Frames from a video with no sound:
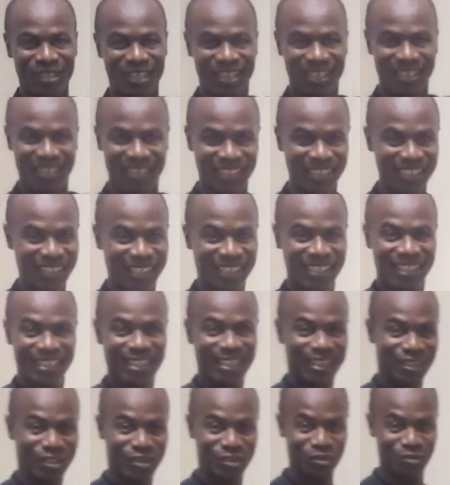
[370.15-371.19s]
there.
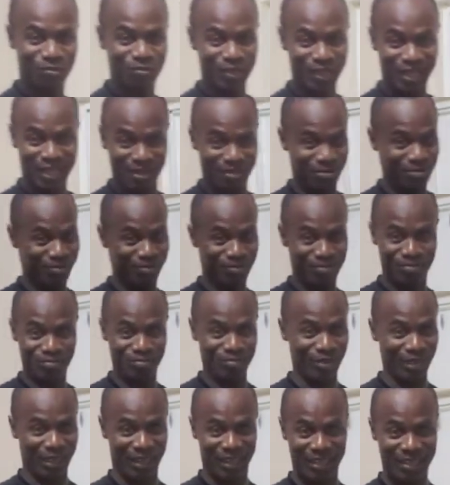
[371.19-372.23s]
You'll be,
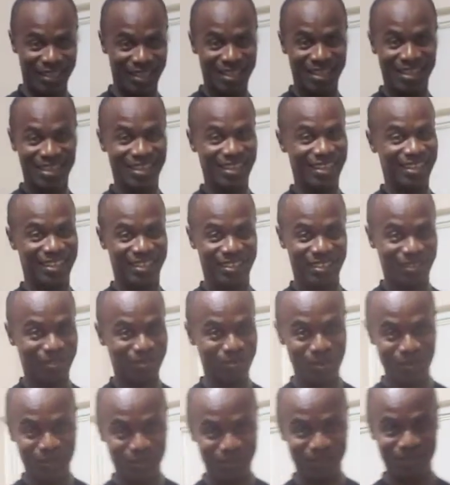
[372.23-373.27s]

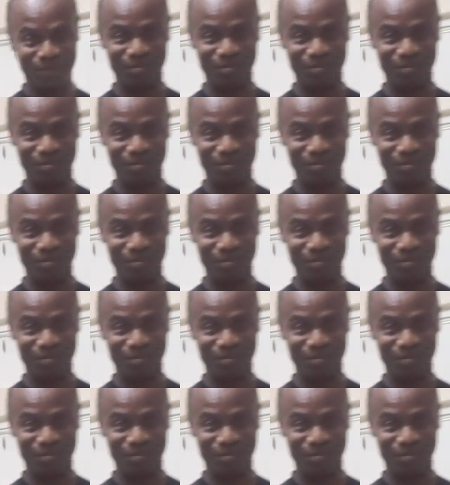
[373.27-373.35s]
whew,